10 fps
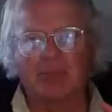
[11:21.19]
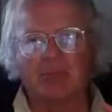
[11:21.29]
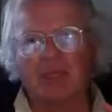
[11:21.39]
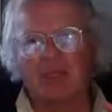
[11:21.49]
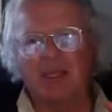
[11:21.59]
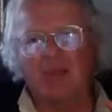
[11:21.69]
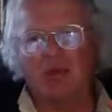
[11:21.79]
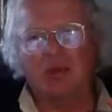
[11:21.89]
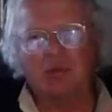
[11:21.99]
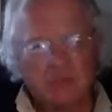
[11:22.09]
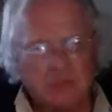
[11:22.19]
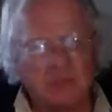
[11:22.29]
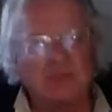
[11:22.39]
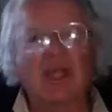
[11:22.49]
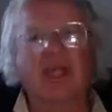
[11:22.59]
ethos to
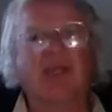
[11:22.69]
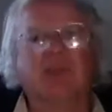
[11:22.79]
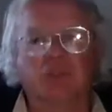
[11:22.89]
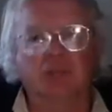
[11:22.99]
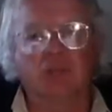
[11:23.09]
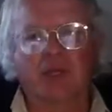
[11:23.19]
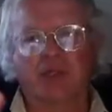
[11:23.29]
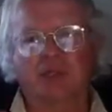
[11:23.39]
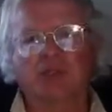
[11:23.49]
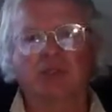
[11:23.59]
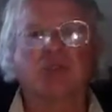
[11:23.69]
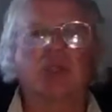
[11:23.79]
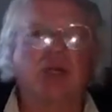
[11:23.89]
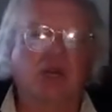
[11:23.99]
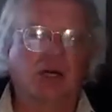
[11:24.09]
slide into the transitions
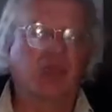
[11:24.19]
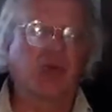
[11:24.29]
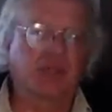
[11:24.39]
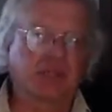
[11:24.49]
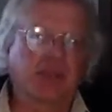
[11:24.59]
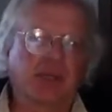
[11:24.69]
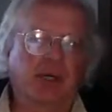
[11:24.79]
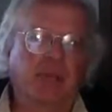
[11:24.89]
of what's coming up.